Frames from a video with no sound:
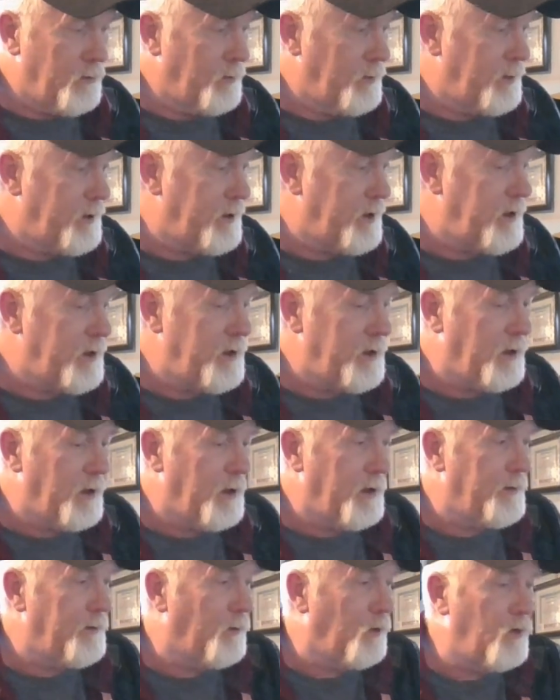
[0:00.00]
the
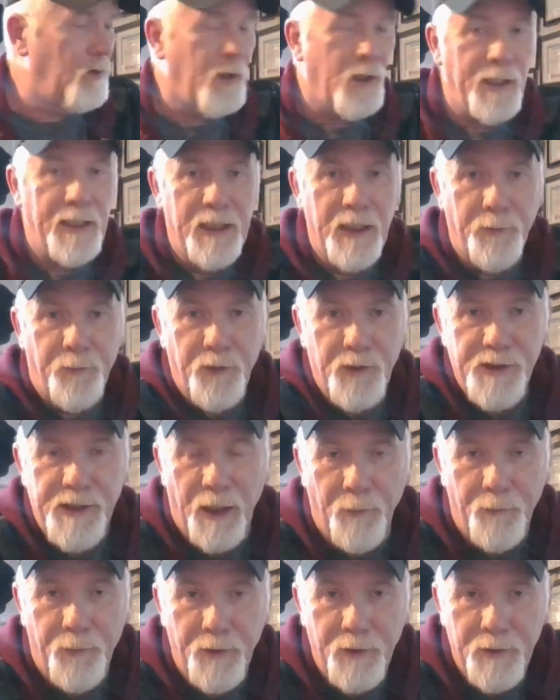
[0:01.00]
uh, the more amperage
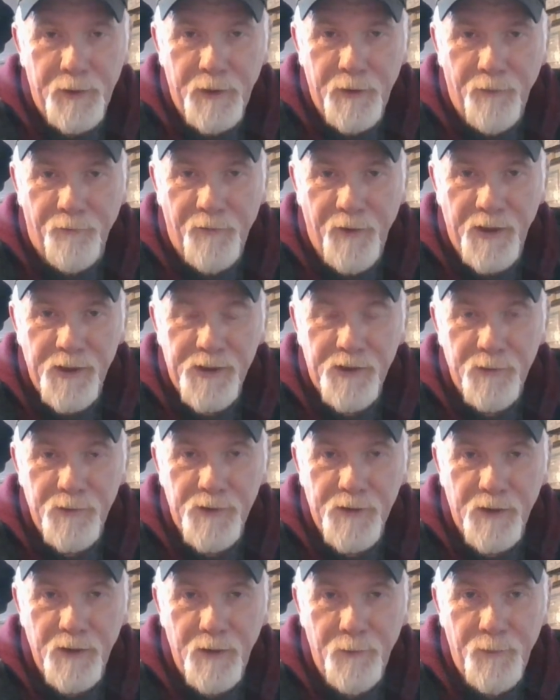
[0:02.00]
output the faster it's
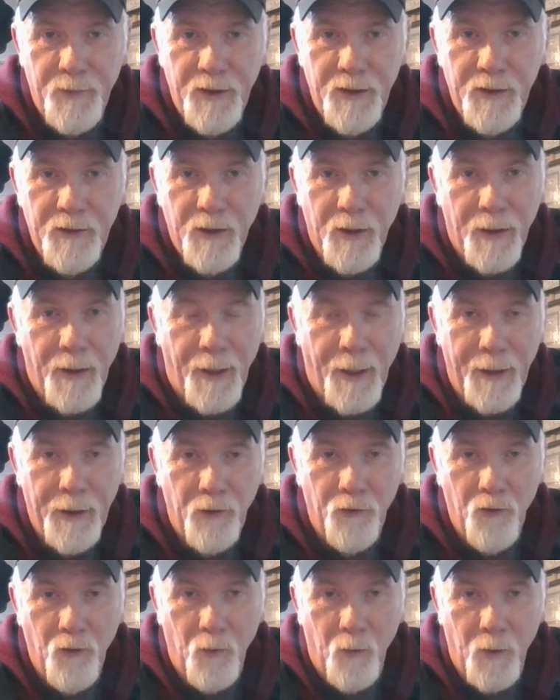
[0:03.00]
going to be I
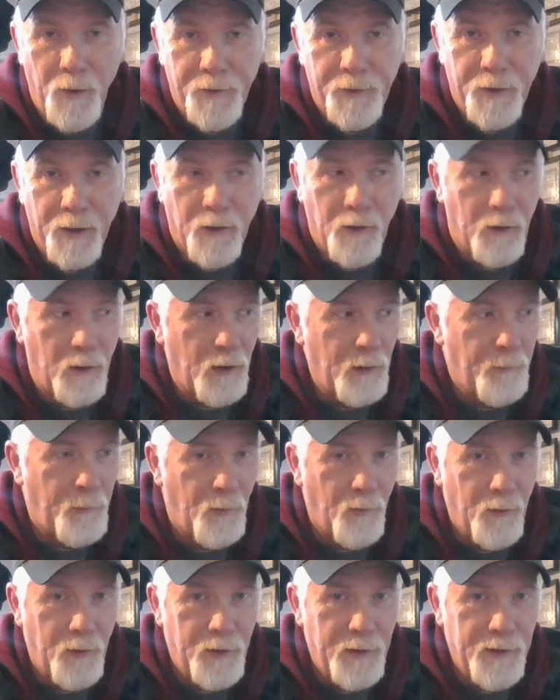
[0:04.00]
don't know what the car
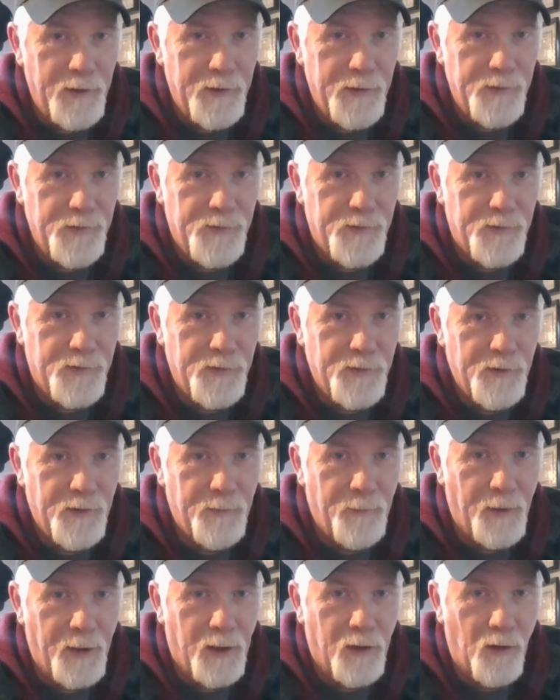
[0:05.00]
port is in
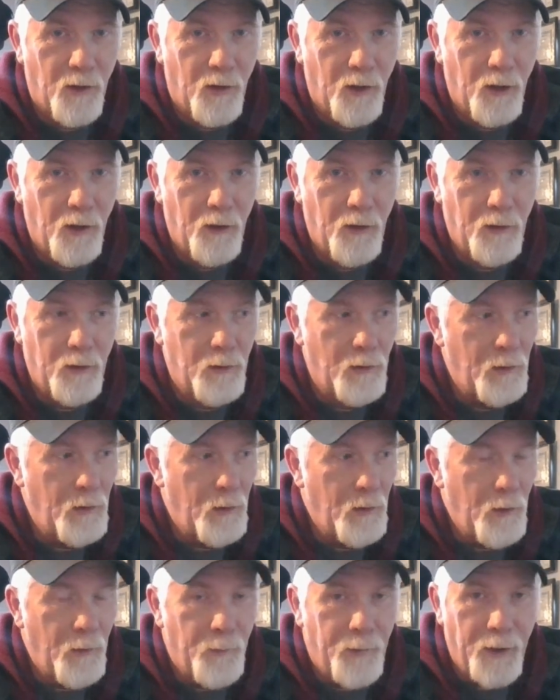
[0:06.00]
my car
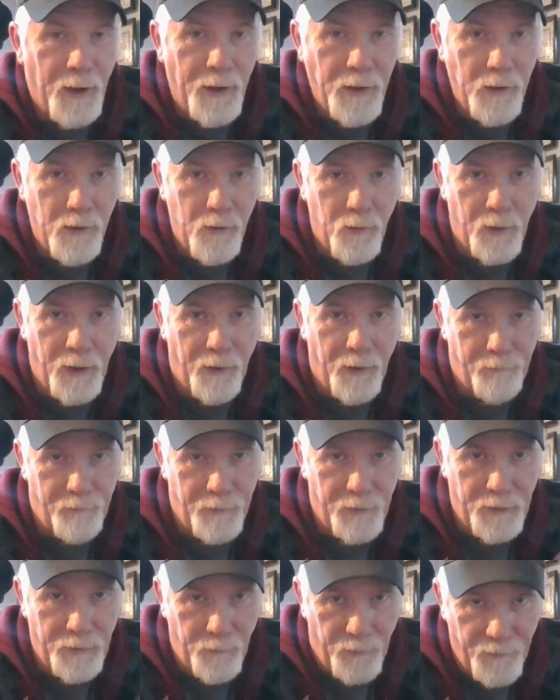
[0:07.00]
but I know when I
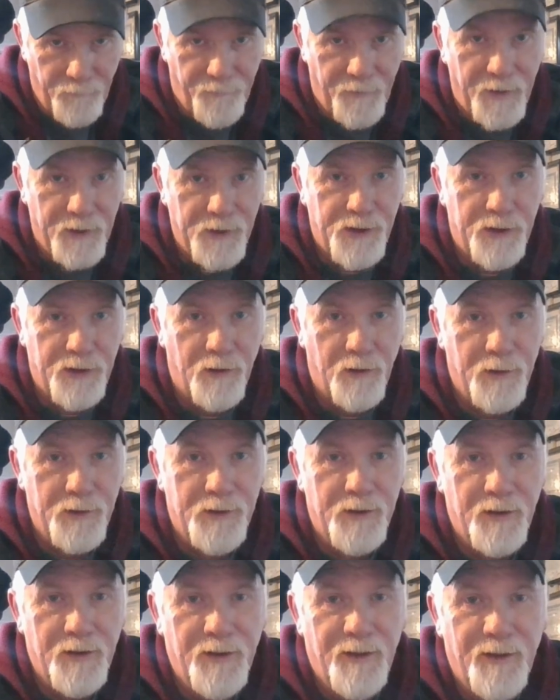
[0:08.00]
really want to fast
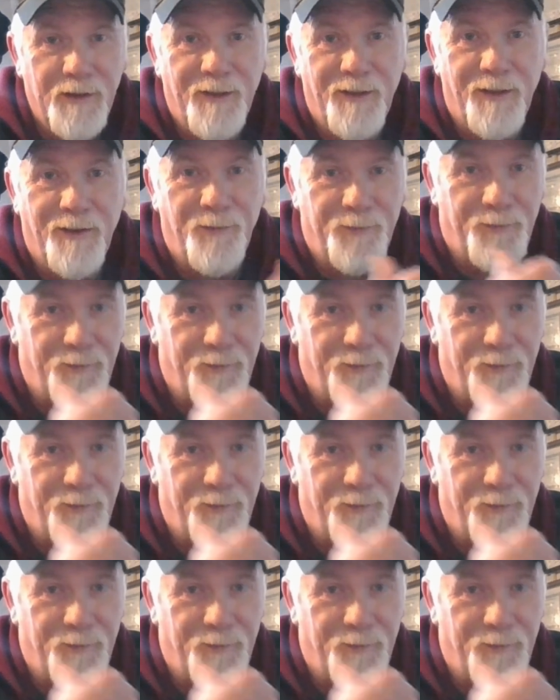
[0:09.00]
charge I'll,